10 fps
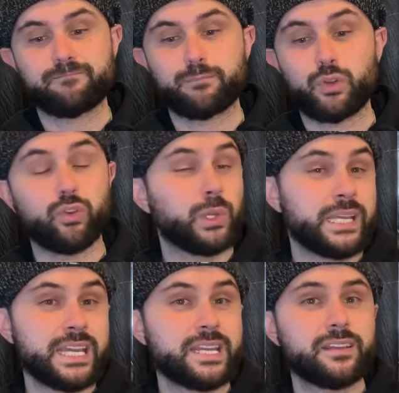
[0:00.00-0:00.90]

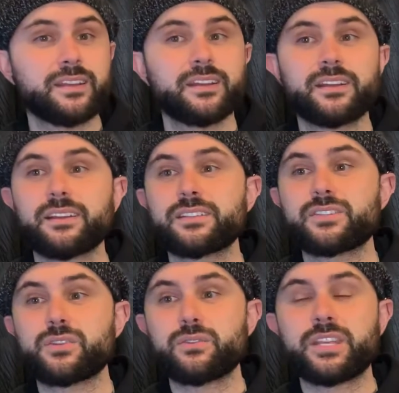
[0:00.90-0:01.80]
parolee
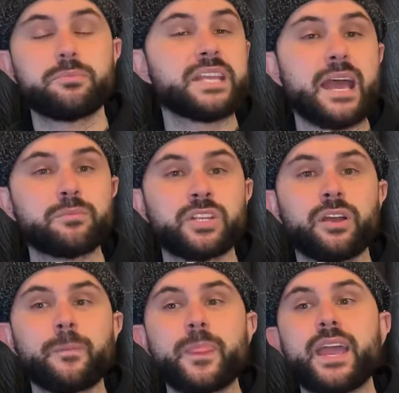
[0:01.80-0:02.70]
to keep tabs
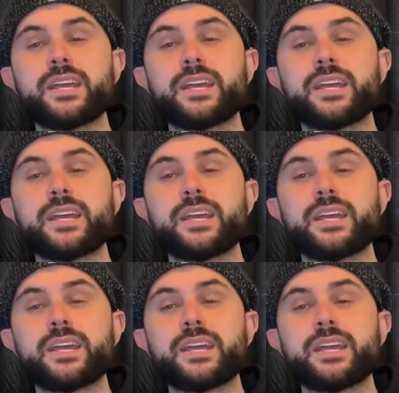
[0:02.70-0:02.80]
on.